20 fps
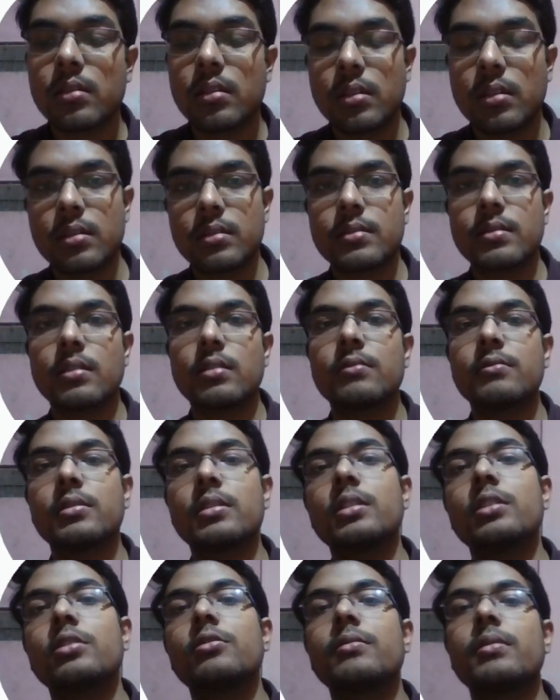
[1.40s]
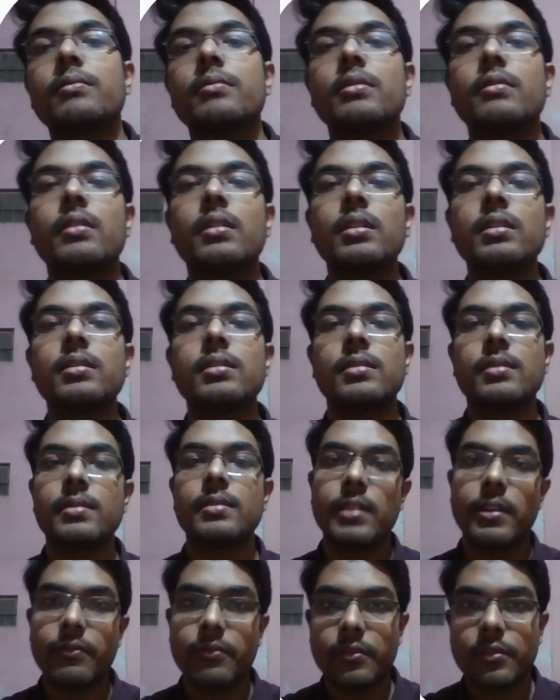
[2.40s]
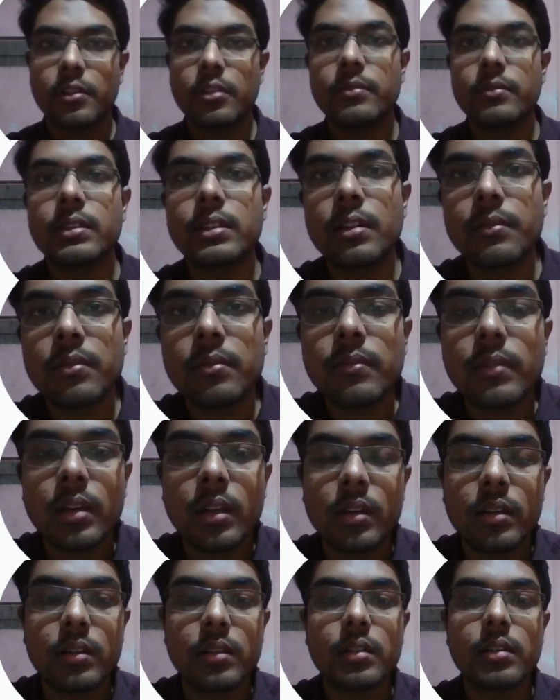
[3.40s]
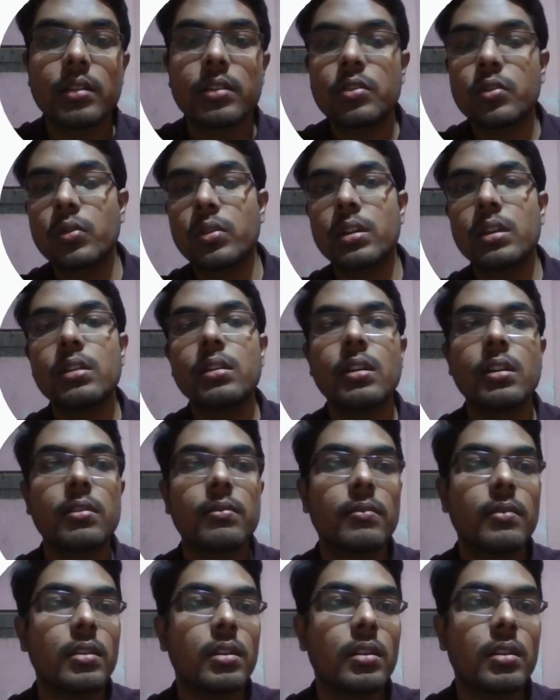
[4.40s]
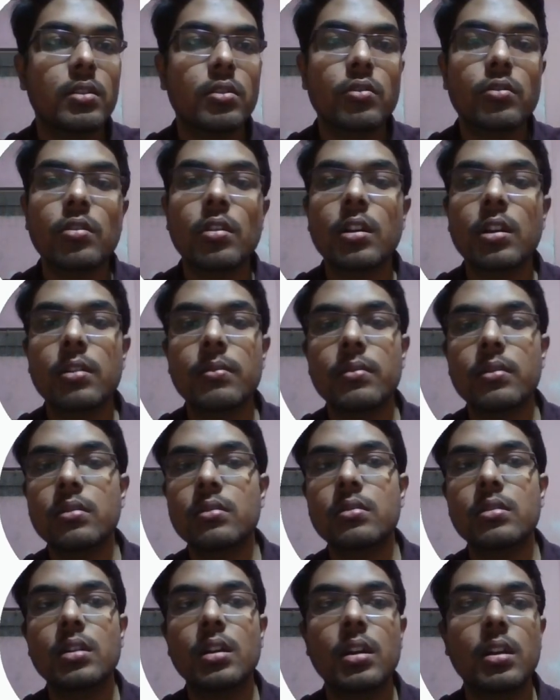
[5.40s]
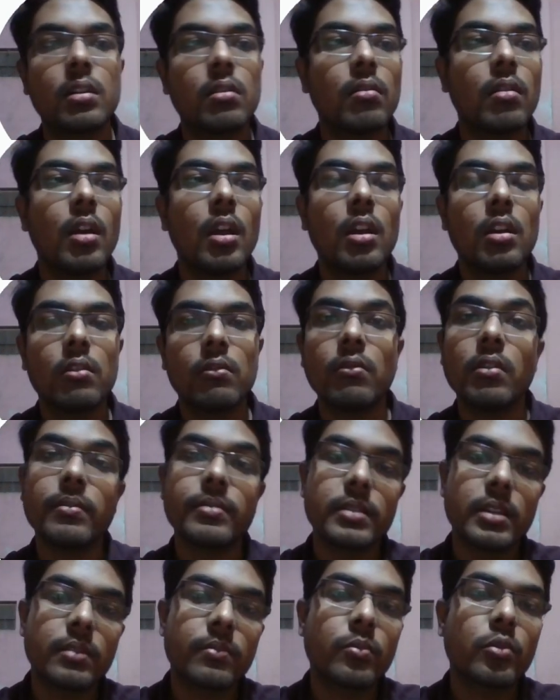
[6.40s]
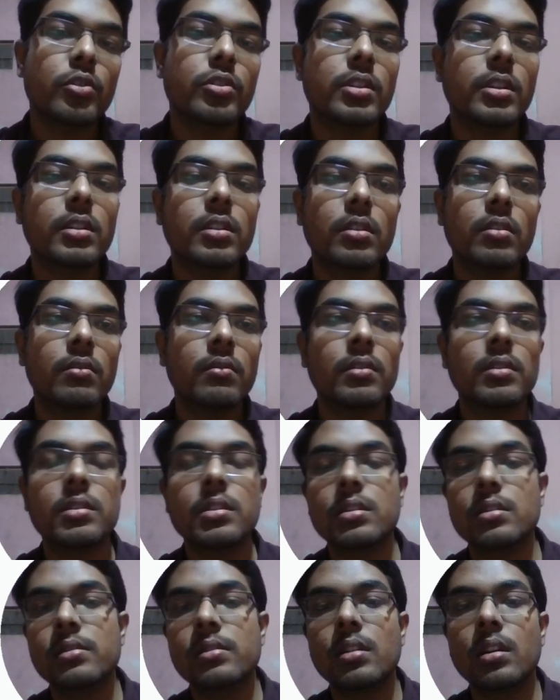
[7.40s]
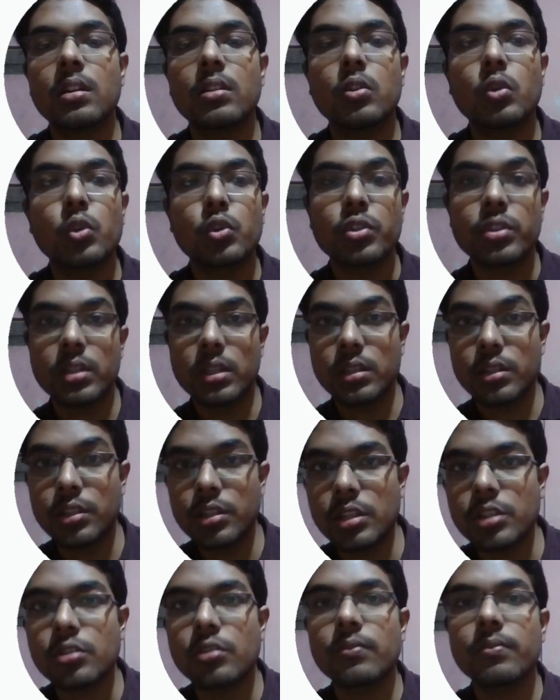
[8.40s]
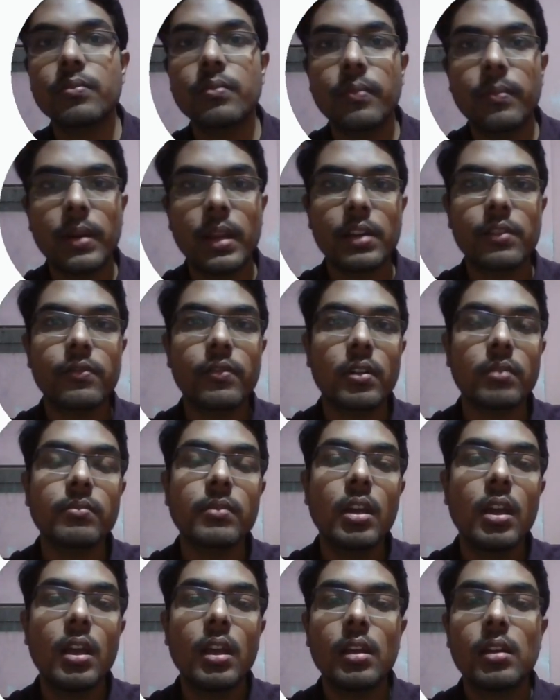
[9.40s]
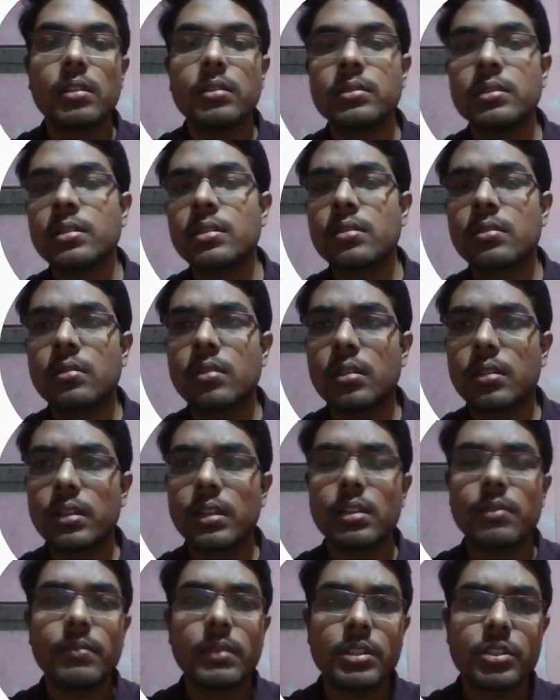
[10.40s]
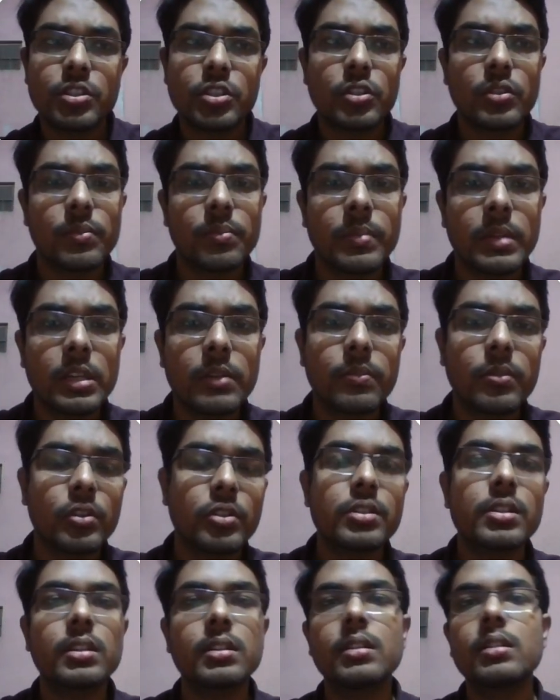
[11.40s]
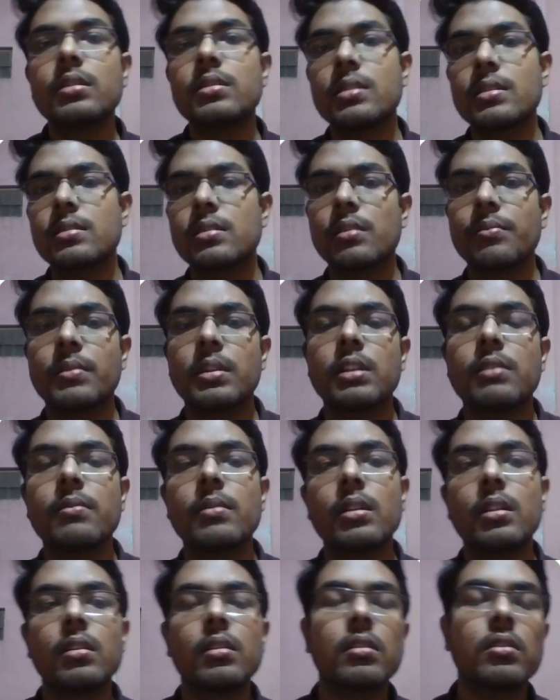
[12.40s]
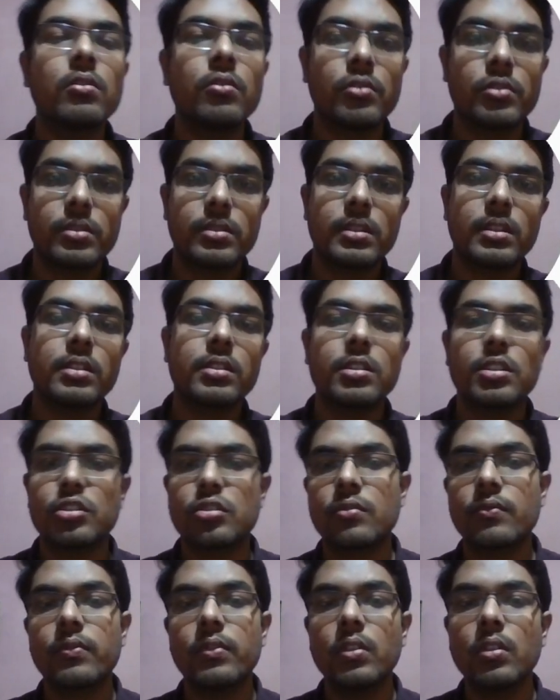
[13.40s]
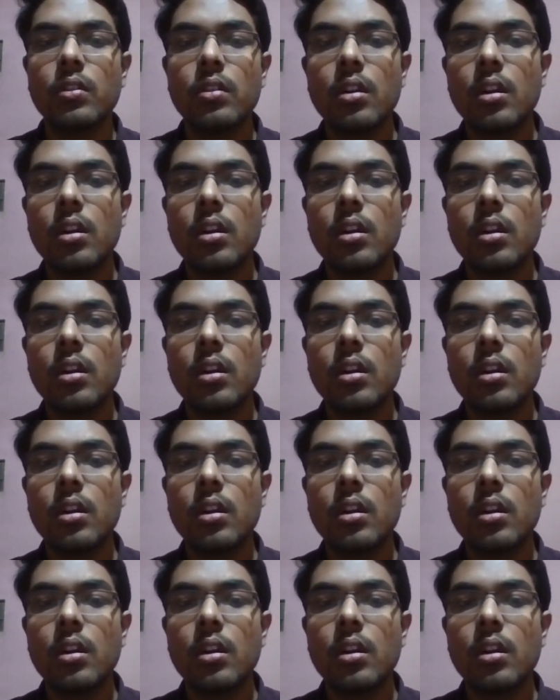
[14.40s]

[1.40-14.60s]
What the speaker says: Assalamu alaikum everyone. This is Tamim, and today I am here to talk about a website project which is a course registration platform. This is not that much big project, just a minimal course registration flow.